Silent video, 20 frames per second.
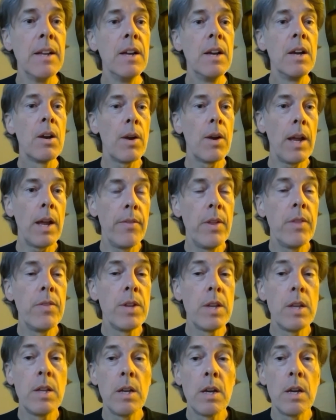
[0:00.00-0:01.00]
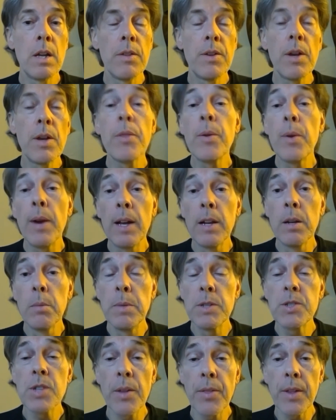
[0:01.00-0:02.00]
And then the other elements,
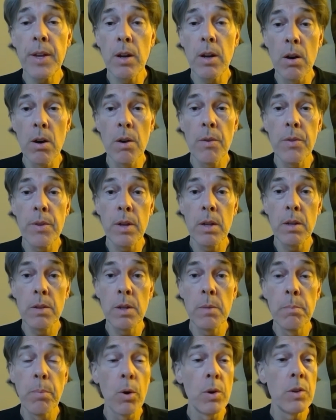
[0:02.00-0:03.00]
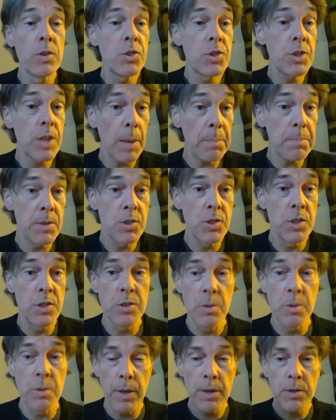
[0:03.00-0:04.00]
I think, are the important skepticism,
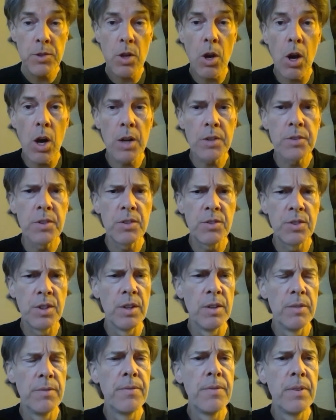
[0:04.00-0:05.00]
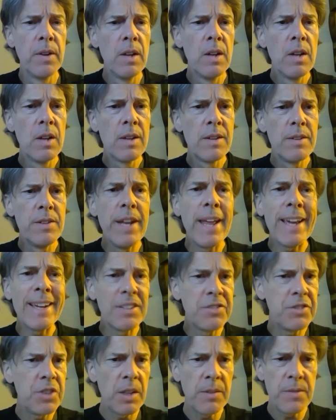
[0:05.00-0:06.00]
that's cognitive
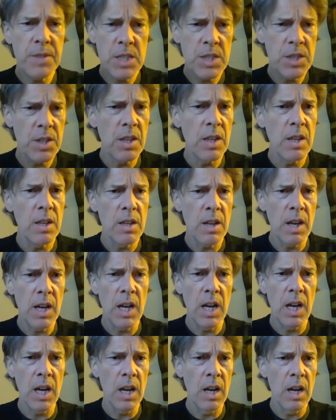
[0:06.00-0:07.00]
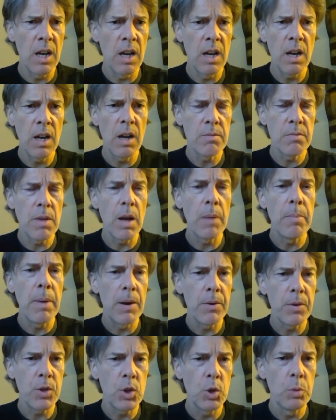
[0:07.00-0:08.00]
negativity about
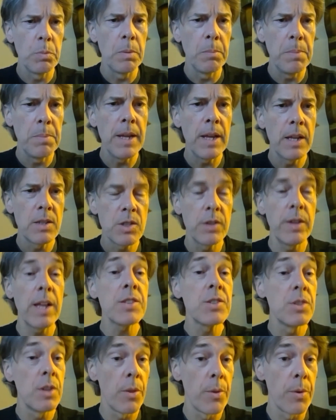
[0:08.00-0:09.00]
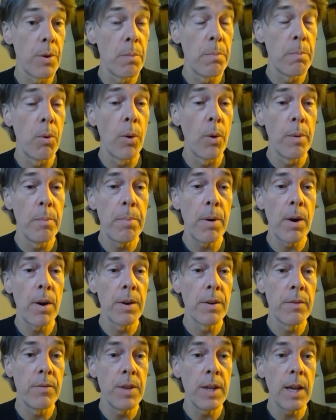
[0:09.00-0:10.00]
human beings. That's another important part of
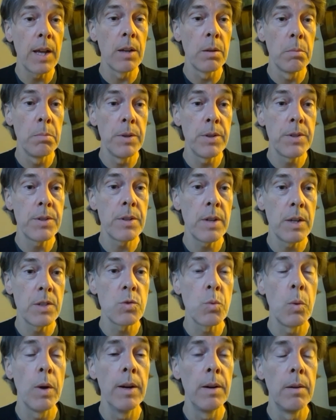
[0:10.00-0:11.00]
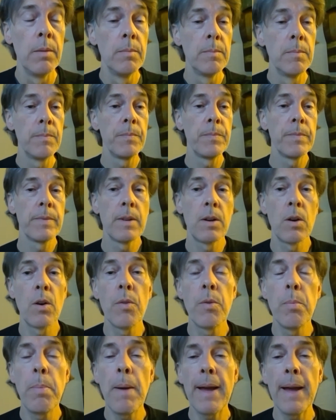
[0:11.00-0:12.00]
the element as well, or the
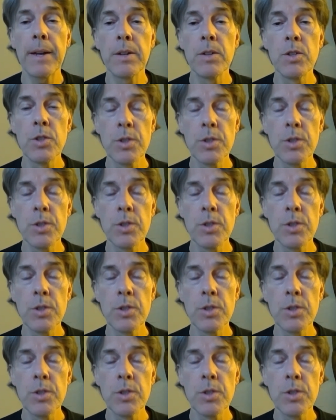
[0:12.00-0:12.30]
package.